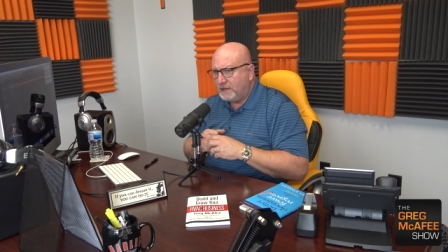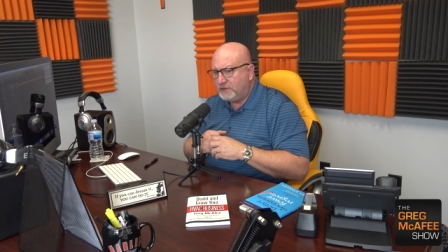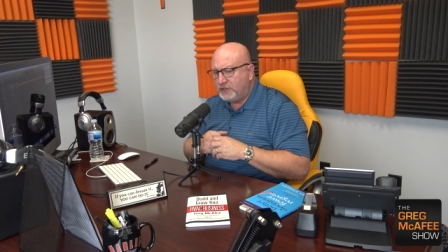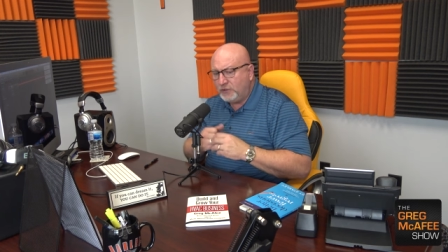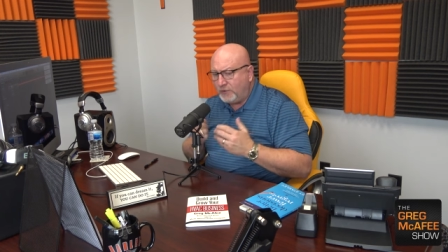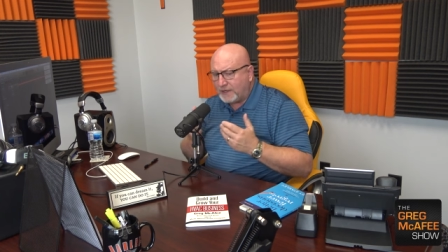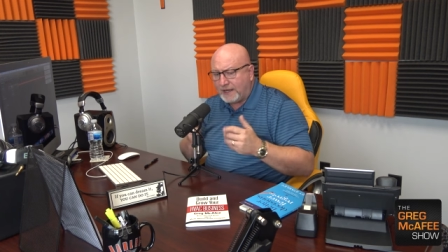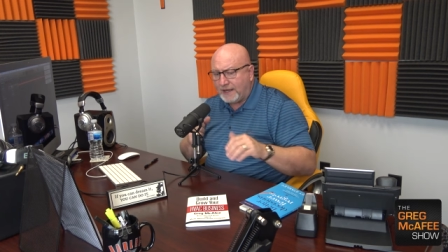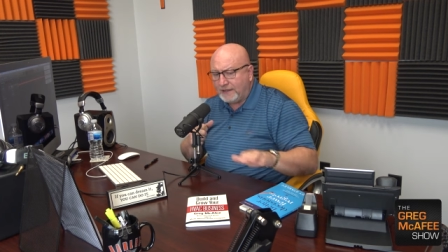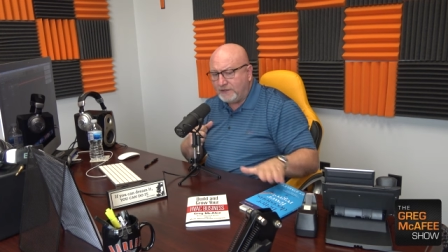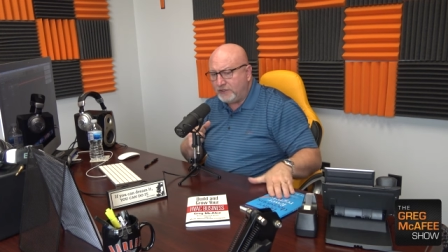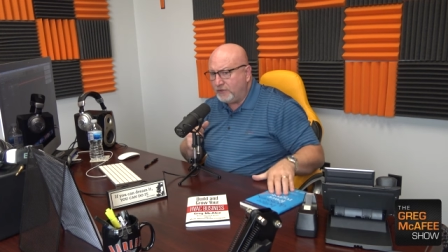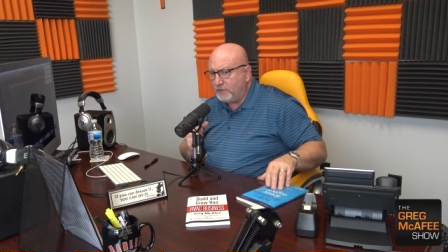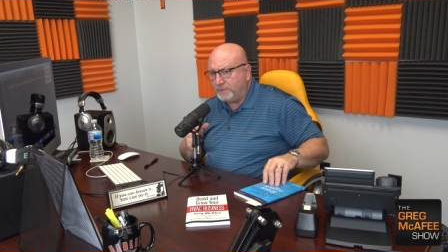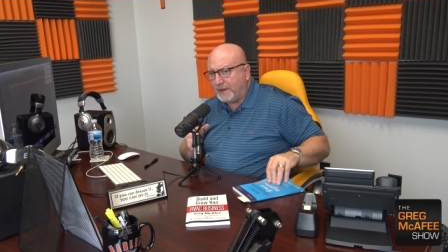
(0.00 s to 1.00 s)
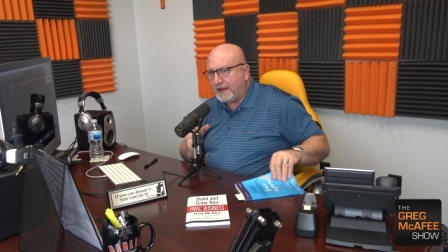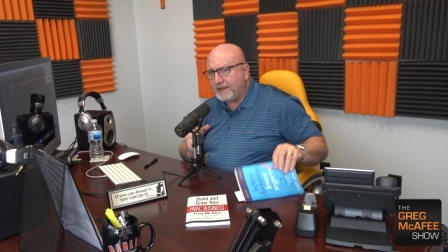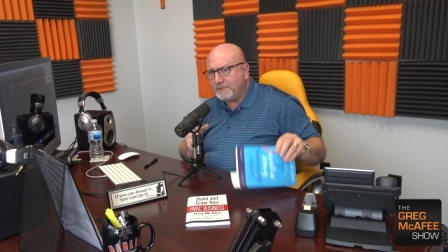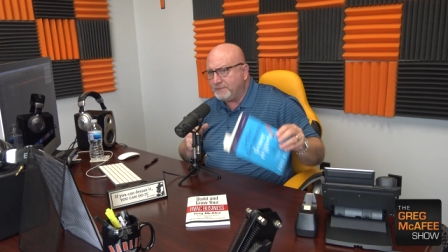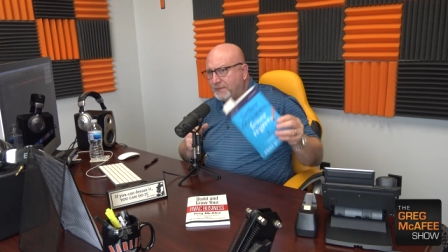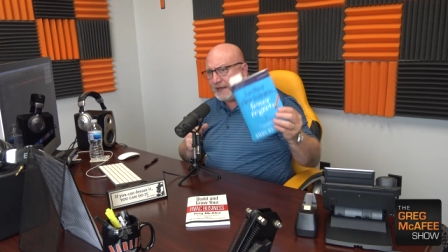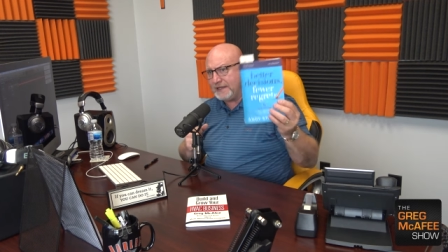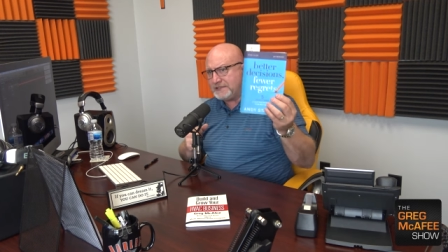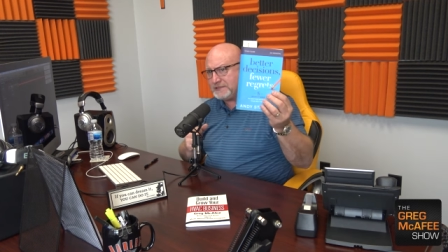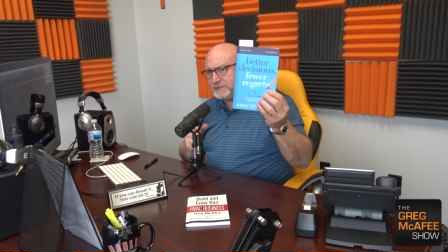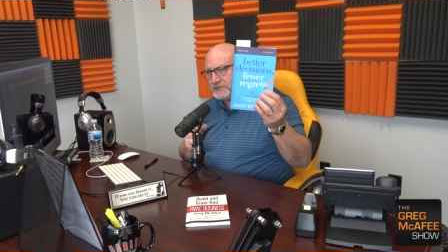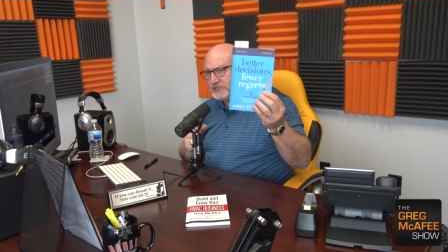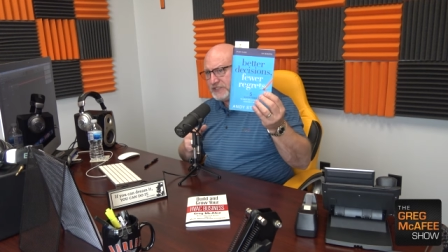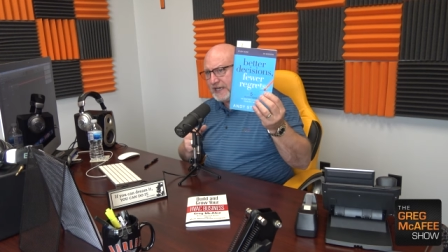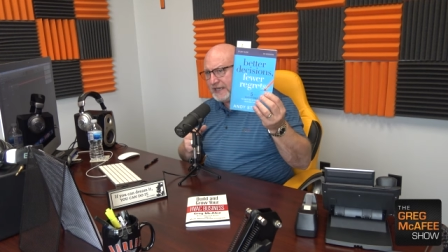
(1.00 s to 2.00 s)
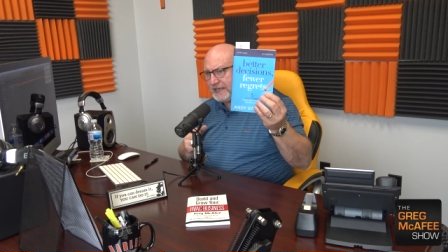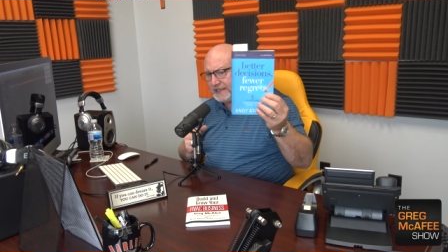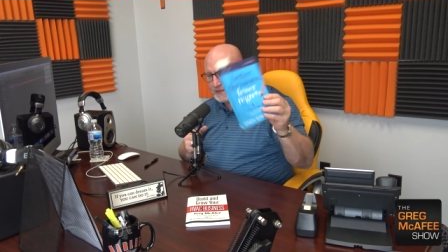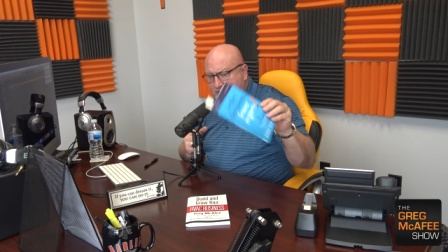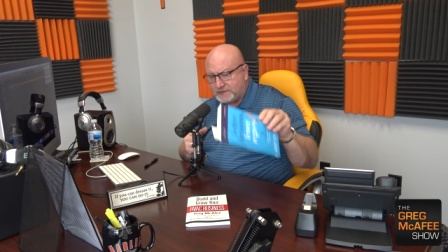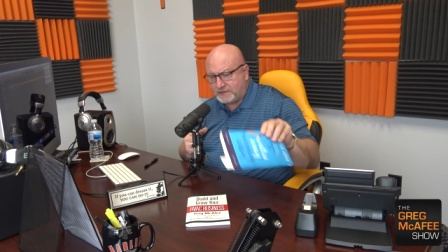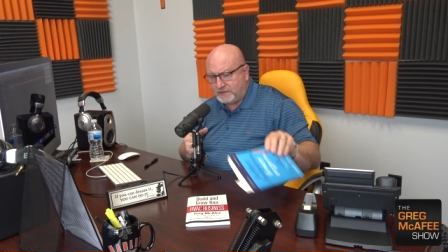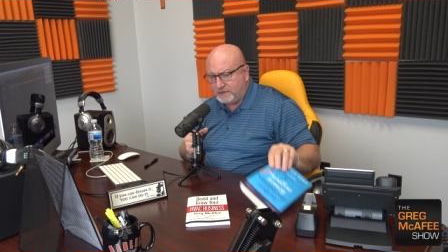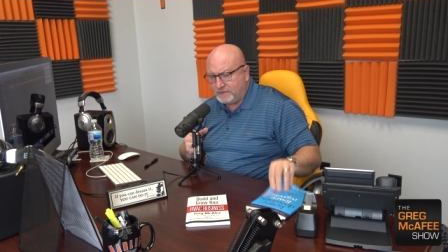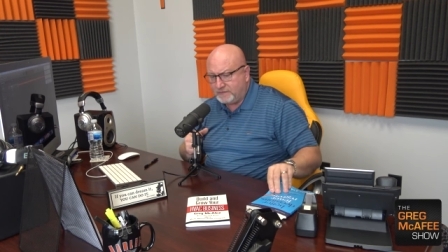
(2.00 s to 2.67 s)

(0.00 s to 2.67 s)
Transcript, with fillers: Do what I do. Buy, buy some studies.